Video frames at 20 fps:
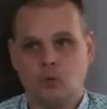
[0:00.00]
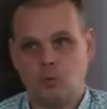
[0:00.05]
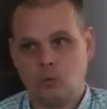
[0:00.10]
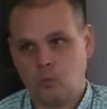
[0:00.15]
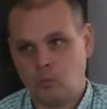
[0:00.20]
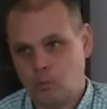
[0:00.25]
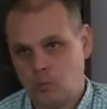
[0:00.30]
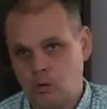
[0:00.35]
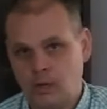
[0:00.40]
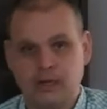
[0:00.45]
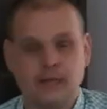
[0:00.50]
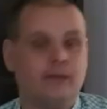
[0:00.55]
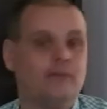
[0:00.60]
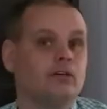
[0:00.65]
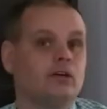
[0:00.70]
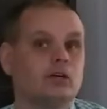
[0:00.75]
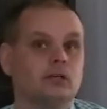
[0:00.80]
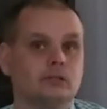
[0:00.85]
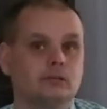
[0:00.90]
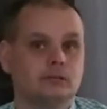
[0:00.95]
whatever.
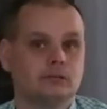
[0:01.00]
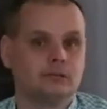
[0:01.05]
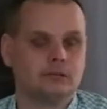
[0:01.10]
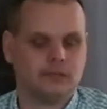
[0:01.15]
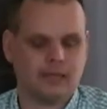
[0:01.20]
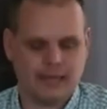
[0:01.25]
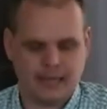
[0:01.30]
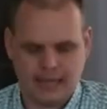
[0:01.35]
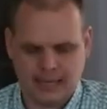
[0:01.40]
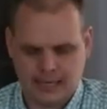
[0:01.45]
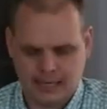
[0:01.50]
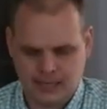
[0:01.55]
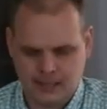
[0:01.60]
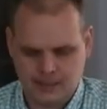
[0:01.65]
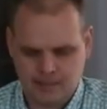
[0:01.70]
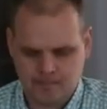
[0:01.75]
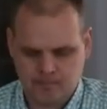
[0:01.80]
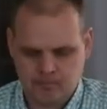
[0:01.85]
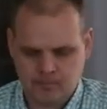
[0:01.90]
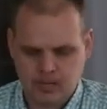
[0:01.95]
Okay?
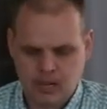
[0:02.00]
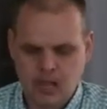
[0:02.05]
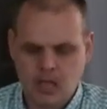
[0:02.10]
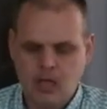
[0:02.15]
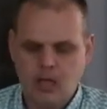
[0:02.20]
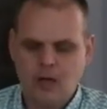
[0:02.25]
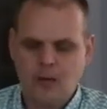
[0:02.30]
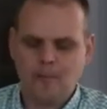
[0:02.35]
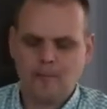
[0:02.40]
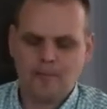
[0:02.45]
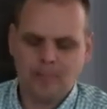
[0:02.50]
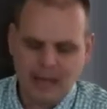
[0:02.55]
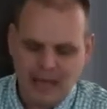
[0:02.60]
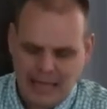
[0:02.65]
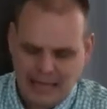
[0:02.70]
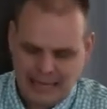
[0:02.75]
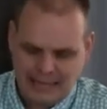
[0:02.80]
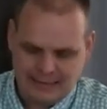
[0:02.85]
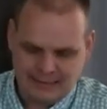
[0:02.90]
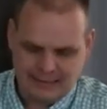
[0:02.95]

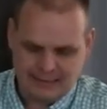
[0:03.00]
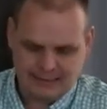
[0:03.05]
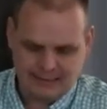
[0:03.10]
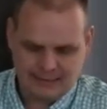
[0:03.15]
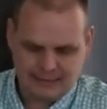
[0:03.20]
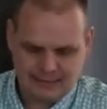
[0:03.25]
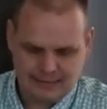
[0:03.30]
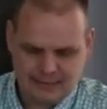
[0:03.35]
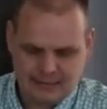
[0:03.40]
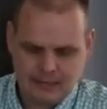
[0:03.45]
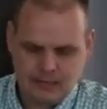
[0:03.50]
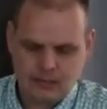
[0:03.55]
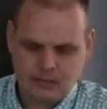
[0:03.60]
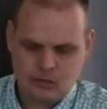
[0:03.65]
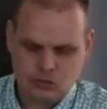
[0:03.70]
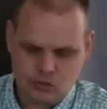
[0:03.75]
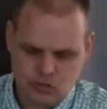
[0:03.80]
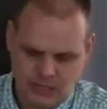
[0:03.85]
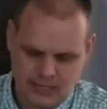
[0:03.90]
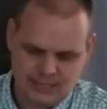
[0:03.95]
But
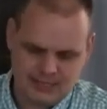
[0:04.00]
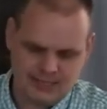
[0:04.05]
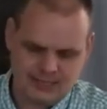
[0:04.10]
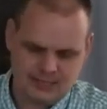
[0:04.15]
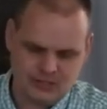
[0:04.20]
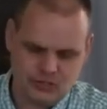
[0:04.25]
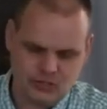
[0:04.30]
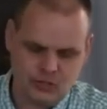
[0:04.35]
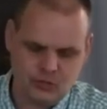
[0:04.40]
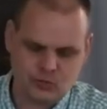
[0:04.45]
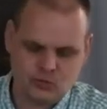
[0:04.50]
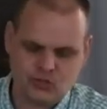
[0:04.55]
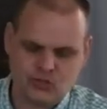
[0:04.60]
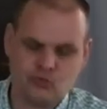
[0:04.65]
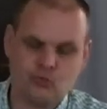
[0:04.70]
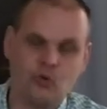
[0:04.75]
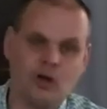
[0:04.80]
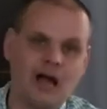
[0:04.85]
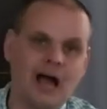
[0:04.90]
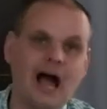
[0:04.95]
Jesus uses
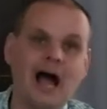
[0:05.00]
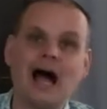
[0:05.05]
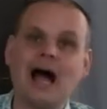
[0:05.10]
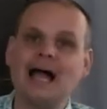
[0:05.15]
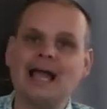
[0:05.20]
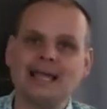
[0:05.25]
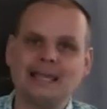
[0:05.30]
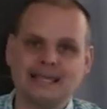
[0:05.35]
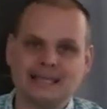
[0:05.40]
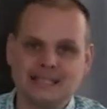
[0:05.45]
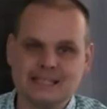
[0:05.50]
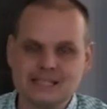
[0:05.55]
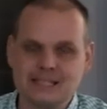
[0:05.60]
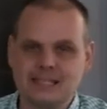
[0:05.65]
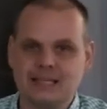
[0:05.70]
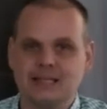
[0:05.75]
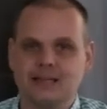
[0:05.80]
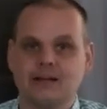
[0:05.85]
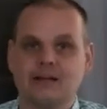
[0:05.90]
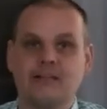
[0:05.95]
what I
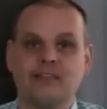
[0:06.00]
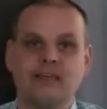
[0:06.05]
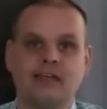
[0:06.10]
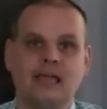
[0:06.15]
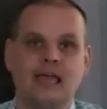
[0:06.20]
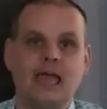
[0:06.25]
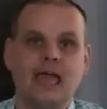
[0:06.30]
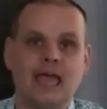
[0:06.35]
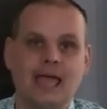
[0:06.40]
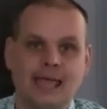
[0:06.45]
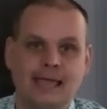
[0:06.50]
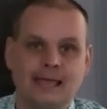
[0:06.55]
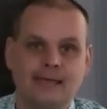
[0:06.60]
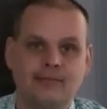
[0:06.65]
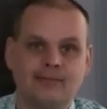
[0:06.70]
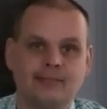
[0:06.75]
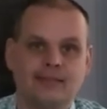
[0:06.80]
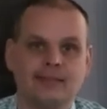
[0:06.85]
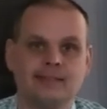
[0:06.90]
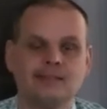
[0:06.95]
consider the
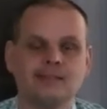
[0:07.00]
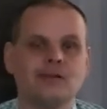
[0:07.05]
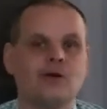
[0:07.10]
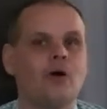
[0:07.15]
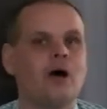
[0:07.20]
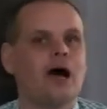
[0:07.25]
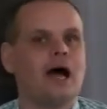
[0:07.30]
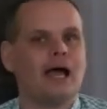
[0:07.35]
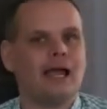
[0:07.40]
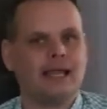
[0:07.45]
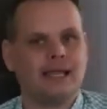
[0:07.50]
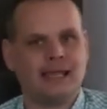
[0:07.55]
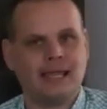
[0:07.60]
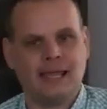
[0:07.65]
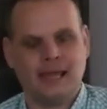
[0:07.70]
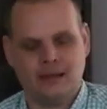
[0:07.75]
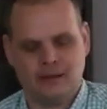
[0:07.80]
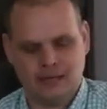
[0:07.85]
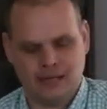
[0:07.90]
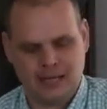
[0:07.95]
8th, and so I
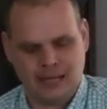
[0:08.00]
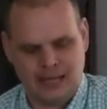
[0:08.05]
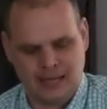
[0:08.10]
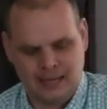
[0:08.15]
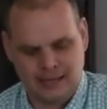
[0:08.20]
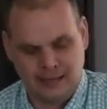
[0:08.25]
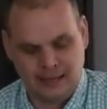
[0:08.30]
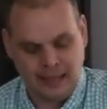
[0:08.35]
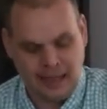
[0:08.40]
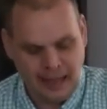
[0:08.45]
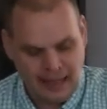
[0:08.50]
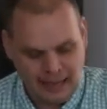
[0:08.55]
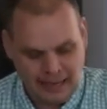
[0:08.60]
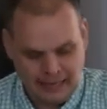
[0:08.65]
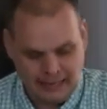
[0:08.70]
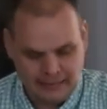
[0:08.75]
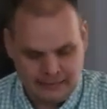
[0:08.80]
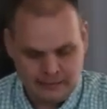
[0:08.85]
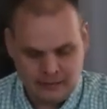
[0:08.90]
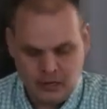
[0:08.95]
count at
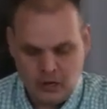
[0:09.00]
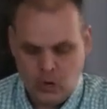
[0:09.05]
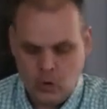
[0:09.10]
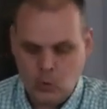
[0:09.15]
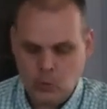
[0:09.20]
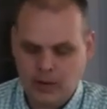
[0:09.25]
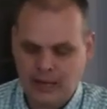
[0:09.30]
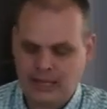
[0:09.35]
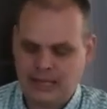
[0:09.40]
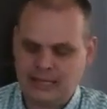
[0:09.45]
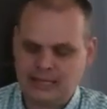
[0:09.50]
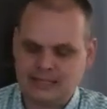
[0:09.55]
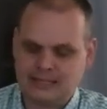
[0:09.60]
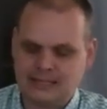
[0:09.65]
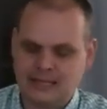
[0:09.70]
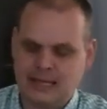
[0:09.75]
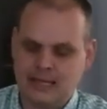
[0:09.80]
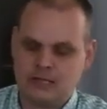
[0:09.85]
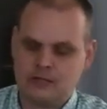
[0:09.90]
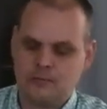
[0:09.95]
8 when he
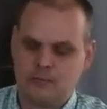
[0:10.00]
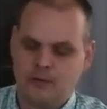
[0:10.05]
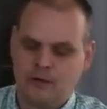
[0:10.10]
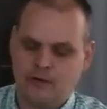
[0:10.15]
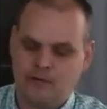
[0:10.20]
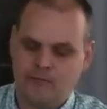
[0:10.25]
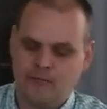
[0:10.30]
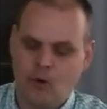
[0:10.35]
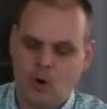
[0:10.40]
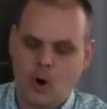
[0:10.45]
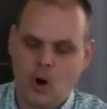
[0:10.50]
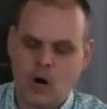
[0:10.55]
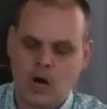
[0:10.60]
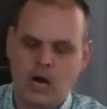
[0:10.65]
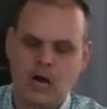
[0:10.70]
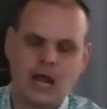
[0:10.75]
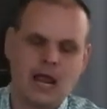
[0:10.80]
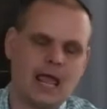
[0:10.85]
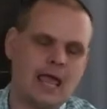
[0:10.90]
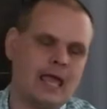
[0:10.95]
says,
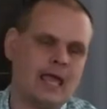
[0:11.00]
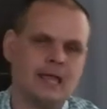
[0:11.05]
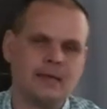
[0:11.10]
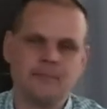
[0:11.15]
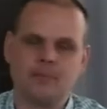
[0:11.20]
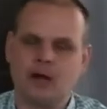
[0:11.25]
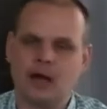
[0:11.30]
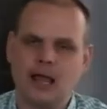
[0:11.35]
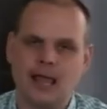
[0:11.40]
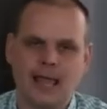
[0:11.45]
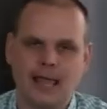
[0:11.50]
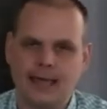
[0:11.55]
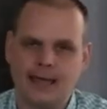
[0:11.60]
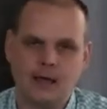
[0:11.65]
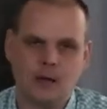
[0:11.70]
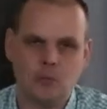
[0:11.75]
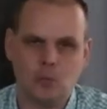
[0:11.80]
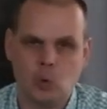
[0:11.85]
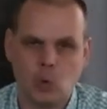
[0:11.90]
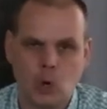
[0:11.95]
before
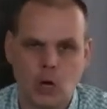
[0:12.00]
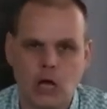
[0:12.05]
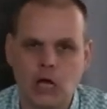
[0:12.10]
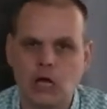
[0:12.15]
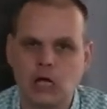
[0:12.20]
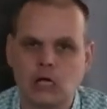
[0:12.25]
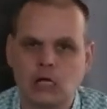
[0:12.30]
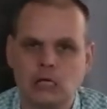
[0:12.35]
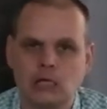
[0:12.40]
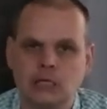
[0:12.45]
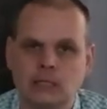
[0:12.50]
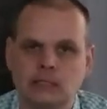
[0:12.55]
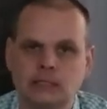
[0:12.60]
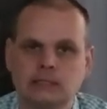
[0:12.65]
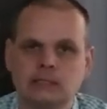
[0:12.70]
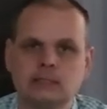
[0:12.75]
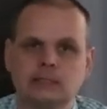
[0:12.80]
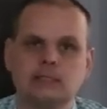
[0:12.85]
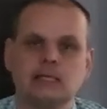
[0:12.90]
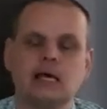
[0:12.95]
Abraham
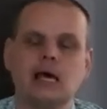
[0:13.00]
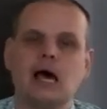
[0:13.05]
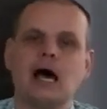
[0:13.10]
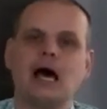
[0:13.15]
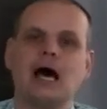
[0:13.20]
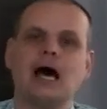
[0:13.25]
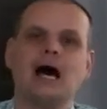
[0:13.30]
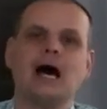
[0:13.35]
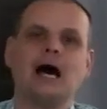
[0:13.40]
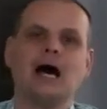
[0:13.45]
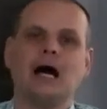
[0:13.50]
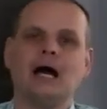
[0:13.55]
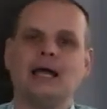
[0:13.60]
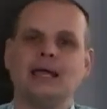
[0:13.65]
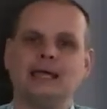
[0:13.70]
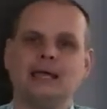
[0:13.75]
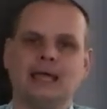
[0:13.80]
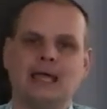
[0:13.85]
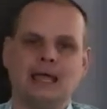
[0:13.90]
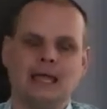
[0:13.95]
was,
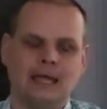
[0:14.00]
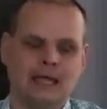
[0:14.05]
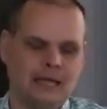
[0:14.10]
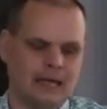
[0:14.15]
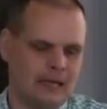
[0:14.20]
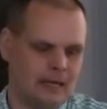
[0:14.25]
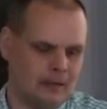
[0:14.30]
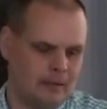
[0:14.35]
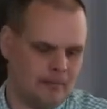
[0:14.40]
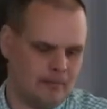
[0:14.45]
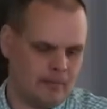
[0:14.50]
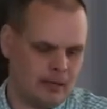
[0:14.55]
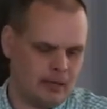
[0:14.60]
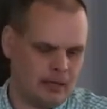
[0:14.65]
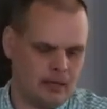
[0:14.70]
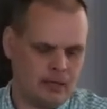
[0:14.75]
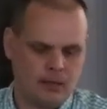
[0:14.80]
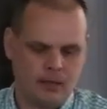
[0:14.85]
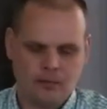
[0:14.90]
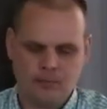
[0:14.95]
I am.
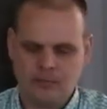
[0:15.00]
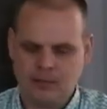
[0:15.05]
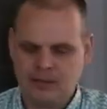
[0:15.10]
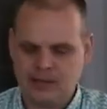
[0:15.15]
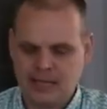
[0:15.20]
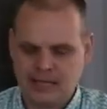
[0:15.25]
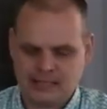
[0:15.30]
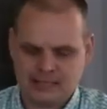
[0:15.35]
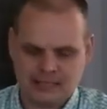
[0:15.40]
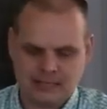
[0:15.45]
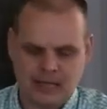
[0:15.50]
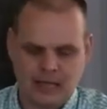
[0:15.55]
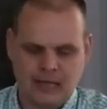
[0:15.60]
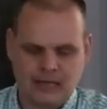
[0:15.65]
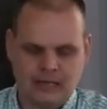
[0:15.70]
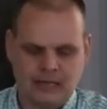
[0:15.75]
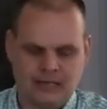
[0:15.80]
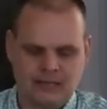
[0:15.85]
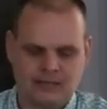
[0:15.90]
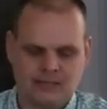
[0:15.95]
But that's not
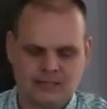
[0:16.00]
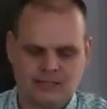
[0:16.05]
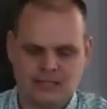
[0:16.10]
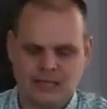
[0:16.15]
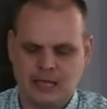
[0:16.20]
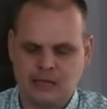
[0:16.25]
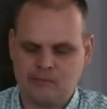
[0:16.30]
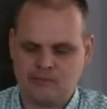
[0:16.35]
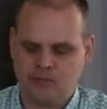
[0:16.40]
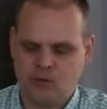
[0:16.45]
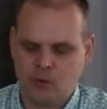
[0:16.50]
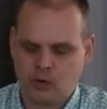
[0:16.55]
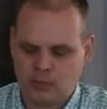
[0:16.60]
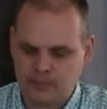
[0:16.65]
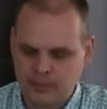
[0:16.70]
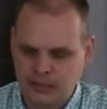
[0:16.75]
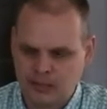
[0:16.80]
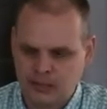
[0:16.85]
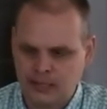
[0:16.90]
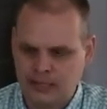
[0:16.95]
in the same
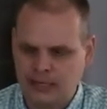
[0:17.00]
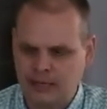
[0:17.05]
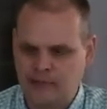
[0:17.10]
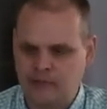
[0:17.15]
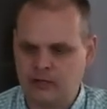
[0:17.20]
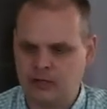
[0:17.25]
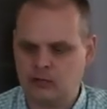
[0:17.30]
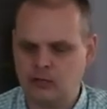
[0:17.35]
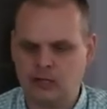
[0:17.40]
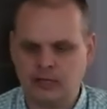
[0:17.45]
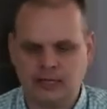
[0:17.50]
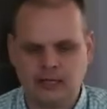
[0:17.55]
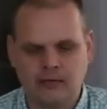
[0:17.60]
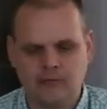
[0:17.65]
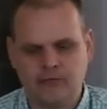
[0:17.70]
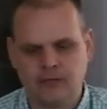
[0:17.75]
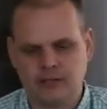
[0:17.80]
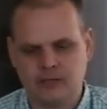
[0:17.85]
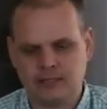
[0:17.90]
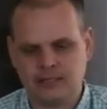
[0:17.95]
formula. If you're looking
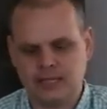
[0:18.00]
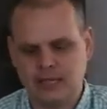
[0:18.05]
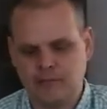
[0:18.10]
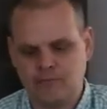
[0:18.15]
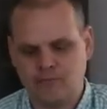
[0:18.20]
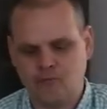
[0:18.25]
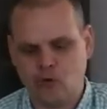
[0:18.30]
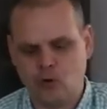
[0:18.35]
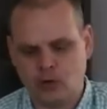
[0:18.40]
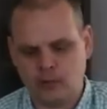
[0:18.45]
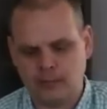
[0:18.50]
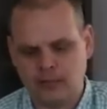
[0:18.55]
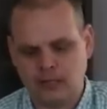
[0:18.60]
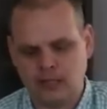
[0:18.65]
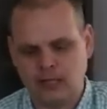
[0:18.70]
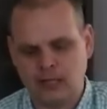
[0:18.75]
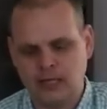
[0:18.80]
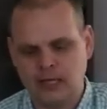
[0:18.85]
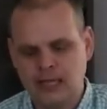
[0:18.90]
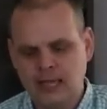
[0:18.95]
for the same
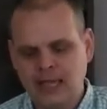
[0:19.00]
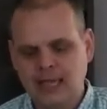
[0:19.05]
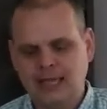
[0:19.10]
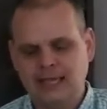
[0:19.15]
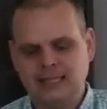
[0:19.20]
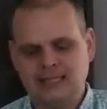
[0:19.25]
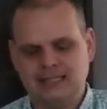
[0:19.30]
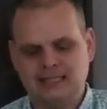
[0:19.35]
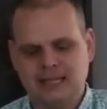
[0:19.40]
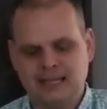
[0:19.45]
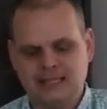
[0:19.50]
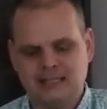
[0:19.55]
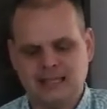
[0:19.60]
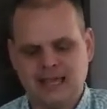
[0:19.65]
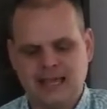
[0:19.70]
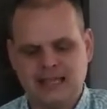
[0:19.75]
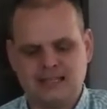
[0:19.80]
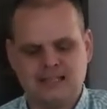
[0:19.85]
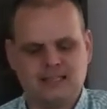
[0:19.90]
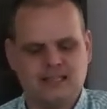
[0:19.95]
formula, he says
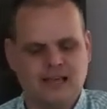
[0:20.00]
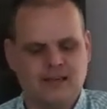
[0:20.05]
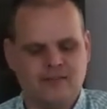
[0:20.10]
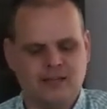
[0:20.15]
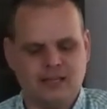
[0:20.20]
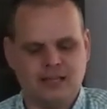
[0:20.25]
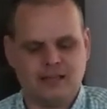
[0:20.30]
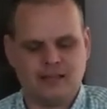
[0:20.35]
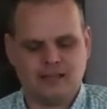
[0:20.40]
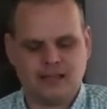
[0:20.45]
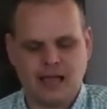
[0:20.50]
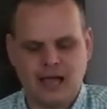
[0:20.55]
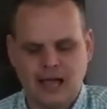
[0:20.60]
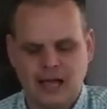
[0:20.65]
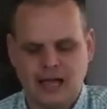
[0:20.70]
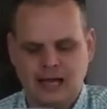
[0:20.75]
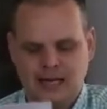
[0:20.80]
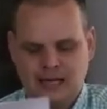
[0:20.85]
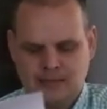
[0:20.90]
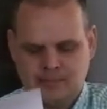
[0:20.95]
that 7
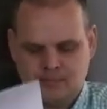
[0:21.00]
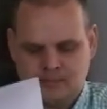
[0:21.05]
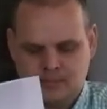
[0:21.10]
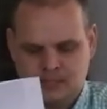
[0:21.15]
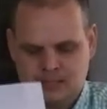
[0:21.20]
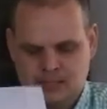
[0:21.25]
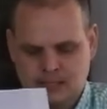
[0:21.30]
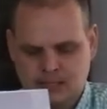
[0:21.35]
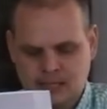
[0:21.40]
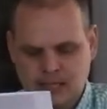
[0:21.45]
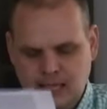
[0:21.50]
times.